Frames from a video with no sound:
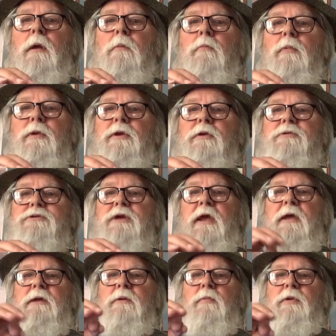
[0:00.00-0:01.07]

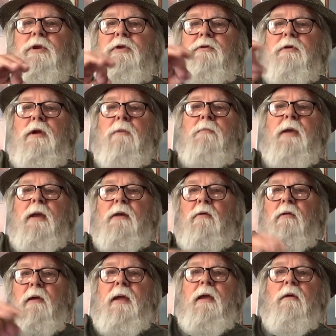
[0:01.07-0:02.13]
when you come back
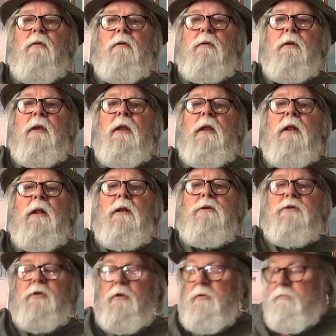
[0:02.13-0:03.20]
around,
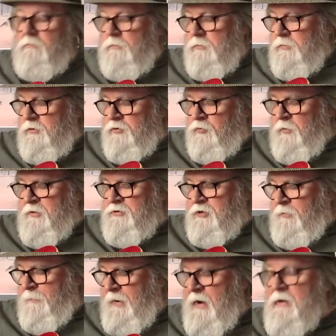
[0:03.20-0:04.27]
to switch
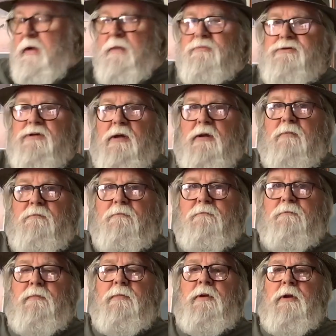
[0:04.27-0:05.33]
your pickups up.
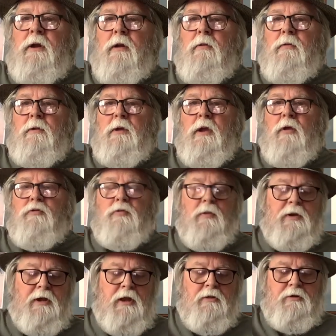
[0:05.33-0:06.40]
Go to
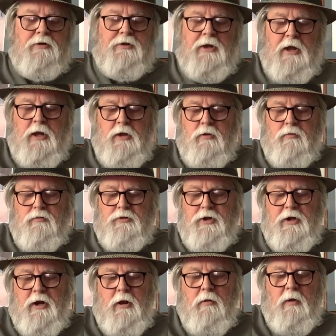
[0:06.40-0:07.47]
another tone.
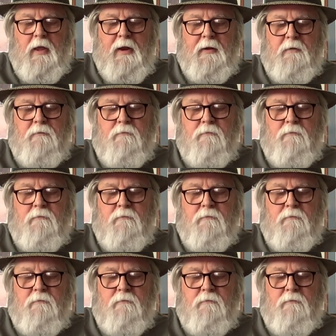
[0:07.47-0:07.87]
Like.